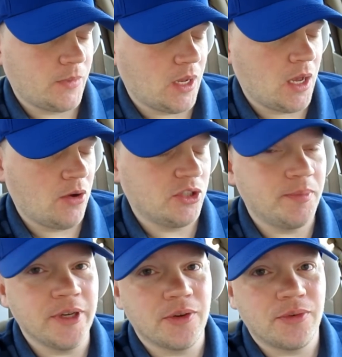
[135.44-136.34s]
Oh, it's
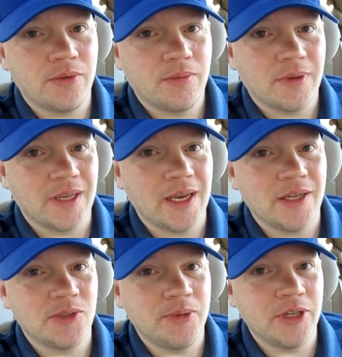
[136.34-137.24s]
beautiful. It
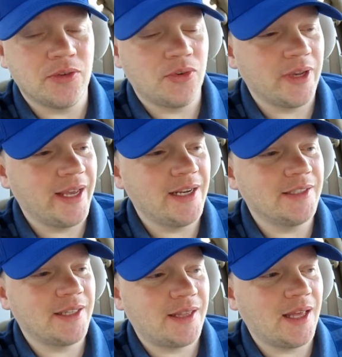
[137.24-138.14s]
is beautiful. It
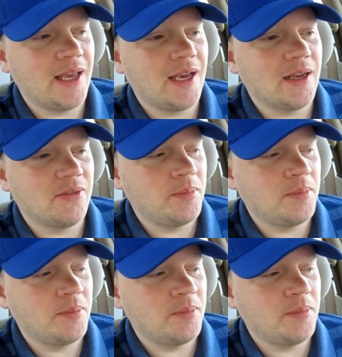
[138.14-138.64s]
is a thing of